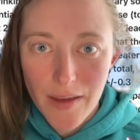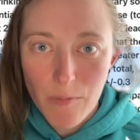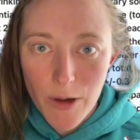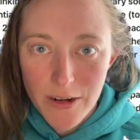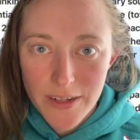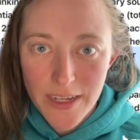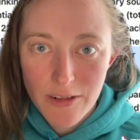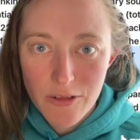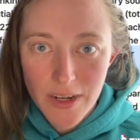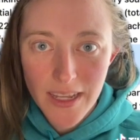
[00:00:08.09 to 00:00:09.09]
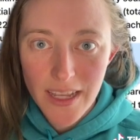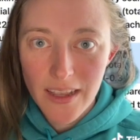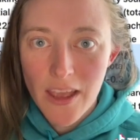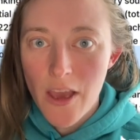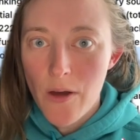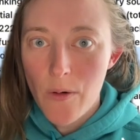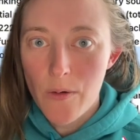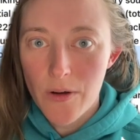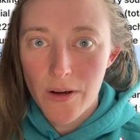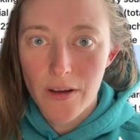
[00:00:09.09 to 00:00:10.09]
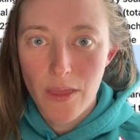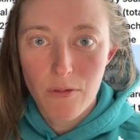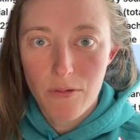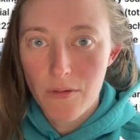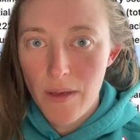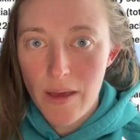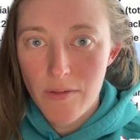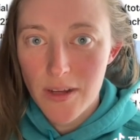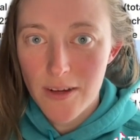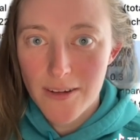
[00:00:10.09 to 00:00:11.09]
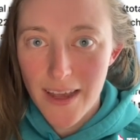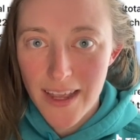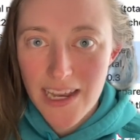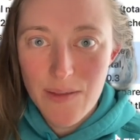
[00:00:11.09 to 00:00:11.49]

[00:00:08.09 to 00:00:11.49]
waters that you're drinking or throughout your diet,